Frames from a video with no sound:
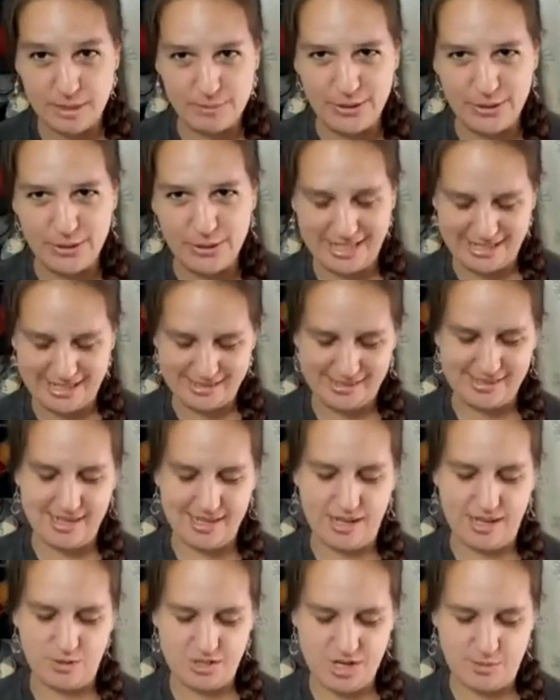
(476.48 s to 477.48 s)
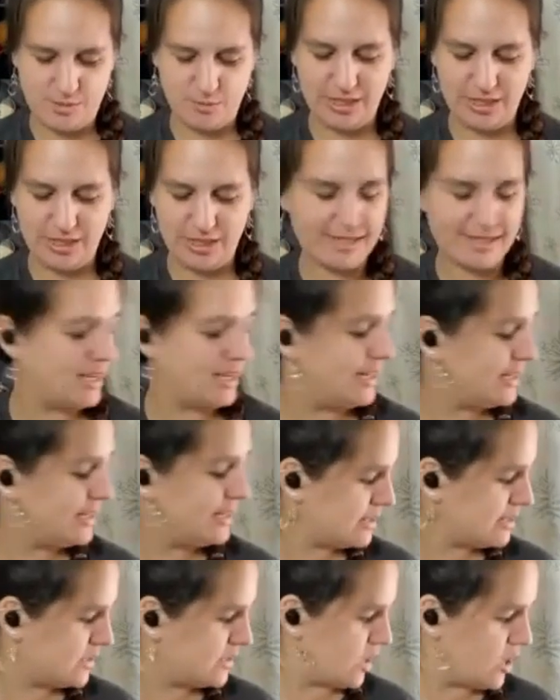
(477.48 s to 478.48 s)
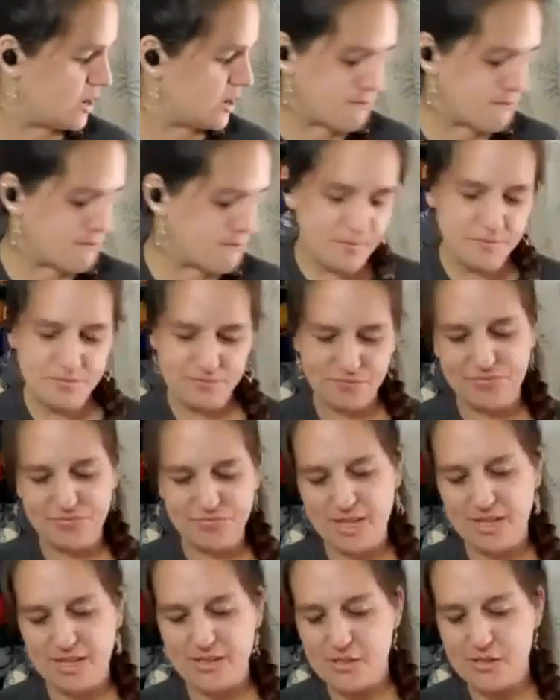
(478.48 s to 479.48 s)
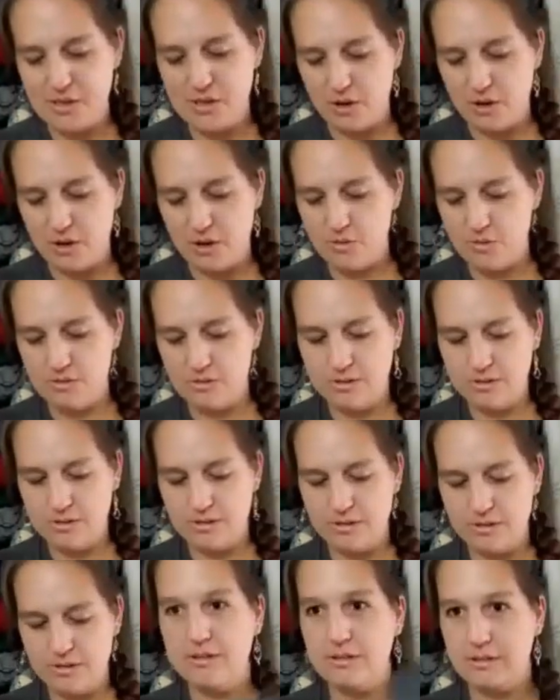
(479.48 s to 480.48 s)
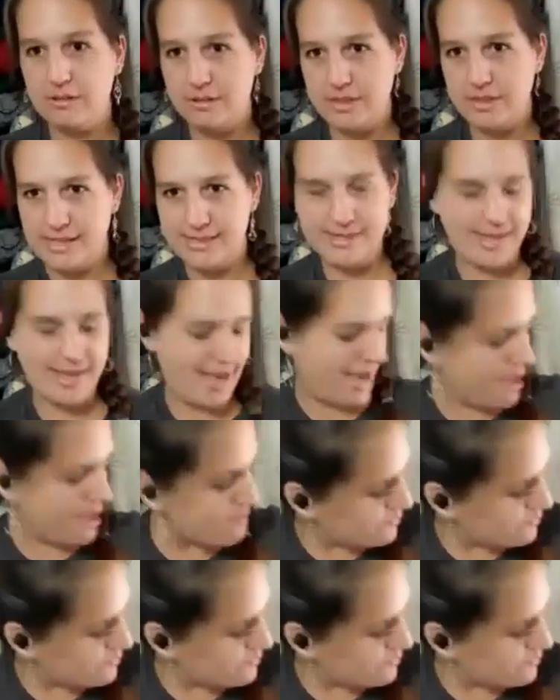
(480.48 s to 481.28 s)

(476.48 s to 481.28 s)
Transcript: McPurley instead, which I'm really excited to start. So that's that.